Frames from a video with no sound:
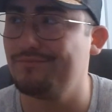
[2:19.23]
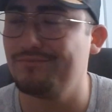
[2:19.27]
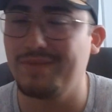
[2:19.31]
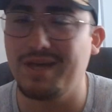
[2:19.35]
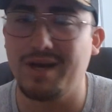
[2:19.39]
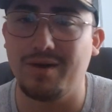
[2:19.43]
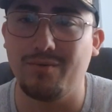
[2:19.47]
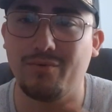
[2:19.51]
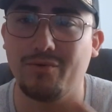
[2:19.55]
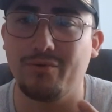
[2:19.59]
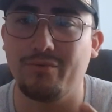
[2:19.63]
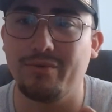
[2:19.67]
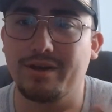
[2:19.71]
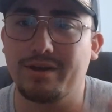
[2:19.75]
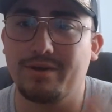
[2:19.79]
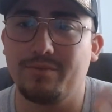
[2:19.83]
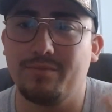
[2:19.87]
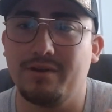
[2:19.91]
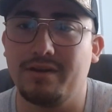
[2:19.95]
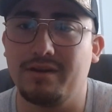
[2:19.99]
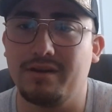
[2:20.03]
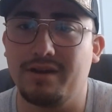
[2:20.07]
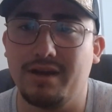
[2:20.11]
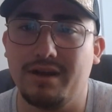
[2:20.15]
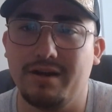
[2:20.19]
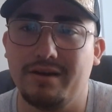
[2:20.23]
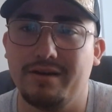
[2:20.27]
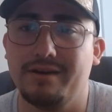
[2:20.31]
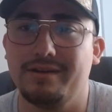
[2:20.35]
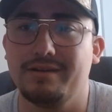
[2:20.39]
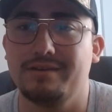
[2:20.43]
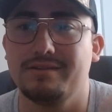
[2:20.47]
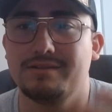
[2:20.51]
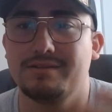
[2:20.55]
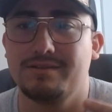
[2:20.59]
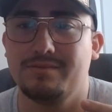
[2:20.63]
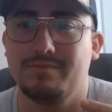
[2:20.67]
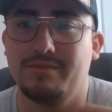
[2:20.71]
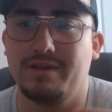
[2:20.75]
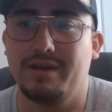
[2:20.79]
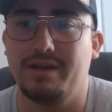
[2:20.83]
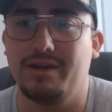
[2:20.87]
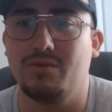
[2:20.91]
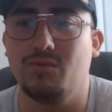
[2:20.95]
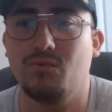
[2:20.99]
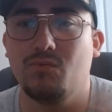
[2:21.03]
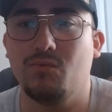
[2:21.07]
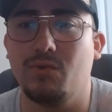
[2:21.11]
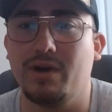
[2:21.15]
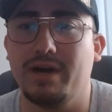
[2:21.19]
I would recommend carrying some like
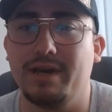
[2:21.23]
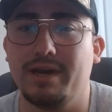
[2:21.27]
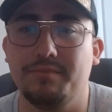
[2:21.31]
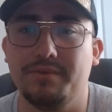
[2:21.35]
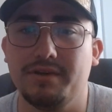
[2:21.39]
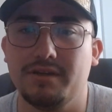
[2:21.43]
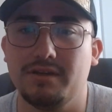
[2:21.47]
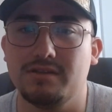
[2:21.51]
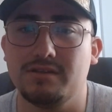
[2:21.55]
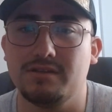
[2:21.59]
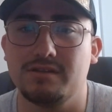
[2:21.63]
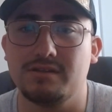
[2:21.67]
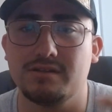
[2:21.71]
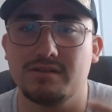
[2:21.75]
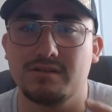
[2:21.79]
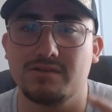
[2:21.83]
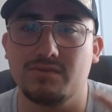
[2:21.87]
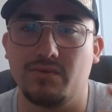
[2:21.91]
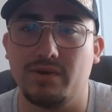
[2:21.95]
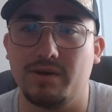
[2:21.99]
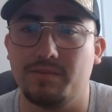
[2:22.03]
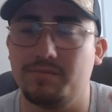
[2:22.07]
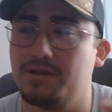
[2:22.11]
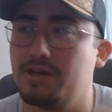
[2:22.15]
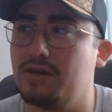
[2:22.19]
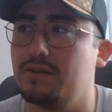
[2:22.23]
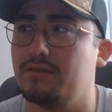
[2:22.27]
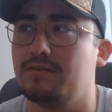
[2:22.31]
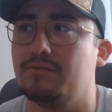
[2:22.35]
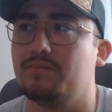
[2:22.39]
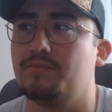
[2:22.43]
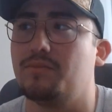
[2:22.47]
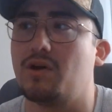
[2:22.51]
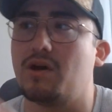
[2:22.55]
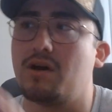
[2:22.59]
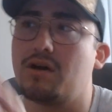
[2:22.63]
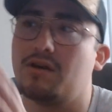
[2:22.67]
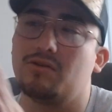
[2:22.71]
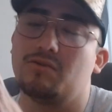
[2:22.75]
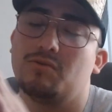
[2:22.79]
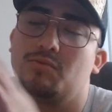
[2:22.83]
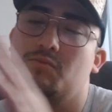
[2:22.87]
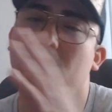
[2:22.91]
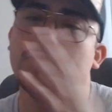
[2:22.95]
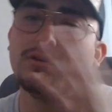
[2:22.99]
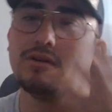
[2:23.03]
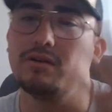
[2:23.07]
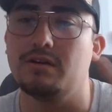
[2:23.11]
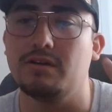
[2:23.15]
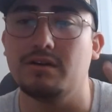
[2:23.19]
wipies just to wipe down the
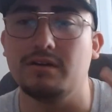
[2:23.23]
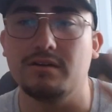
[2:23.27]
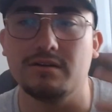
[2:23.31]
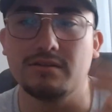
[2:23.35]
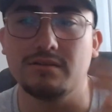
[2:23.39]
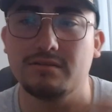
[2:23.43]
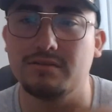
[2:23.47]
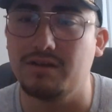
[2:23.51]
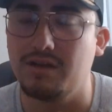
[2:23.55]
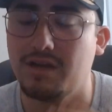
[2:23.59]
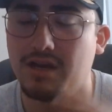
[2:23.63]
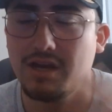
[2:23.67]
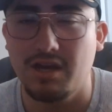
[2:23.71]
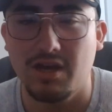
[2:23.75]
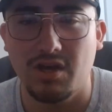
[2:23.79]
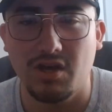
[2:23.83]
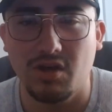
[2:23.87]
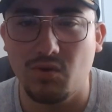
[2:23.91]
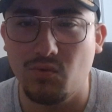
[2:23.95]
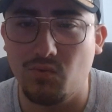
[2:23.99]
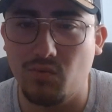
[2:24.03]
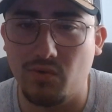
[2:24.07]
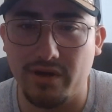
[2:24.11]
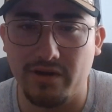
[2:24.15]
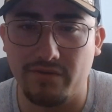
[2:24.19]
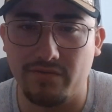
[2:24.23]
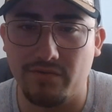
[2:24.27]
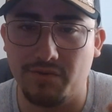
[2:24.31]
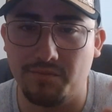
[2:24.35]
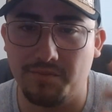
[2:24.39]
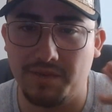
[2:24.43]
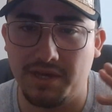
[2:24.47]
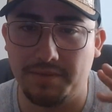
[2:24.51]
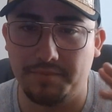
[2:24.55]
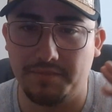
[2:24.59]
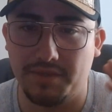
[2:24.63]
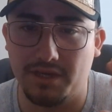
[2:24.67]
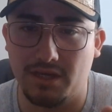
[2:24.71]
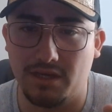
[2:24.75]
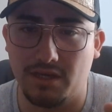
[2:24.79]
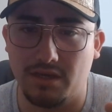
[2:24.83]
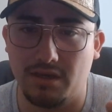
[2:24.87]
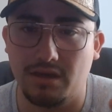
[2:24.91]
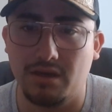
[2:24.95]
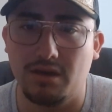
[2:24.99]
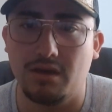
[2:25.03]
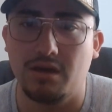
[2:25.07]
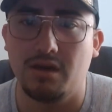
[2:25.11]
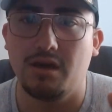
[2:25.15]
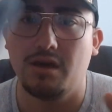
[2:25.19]
bottom or whatever it may
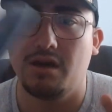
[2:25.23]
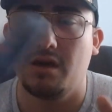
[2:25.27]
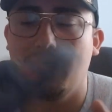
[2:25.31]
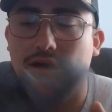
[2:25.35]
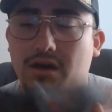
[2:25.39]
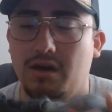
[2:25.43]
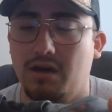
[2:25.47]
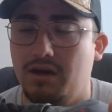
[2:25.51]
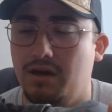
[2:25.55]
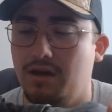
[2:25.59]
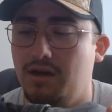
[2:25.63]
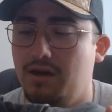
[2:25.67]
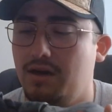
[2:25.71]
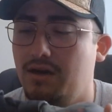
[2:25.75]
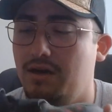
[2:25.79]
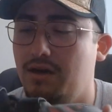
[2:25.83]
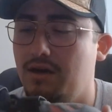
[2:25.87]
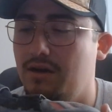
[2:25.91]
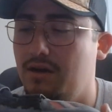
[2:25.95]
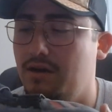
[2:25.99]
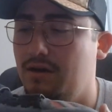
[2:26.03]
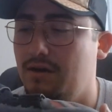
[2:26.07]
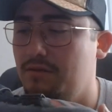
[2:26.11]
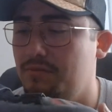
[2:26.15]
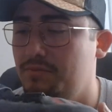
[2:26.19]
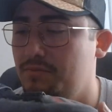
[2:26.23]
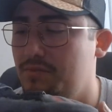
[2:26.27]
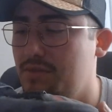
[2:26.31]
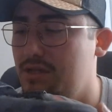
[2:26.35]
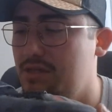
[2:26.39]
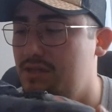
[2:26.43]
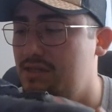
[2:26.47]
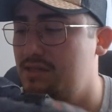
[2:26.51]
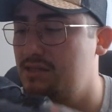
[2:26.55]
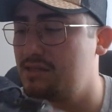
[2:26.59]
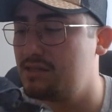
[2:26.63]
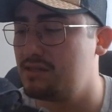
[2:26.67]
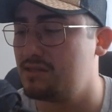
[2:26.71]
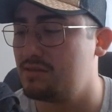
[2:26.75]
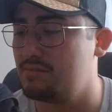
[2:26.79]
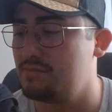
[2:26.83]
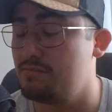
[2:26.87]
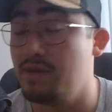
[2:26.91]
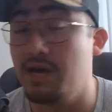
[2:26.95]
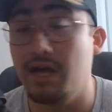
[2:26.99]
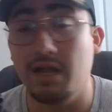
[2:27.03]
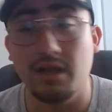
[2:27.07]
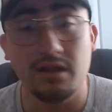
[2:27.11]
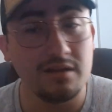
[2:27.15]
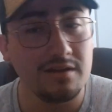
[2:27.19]
be.
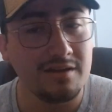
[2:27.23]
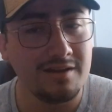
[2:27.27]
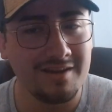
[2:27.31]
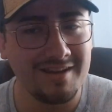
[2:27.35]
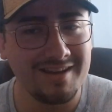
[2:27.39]
Smell.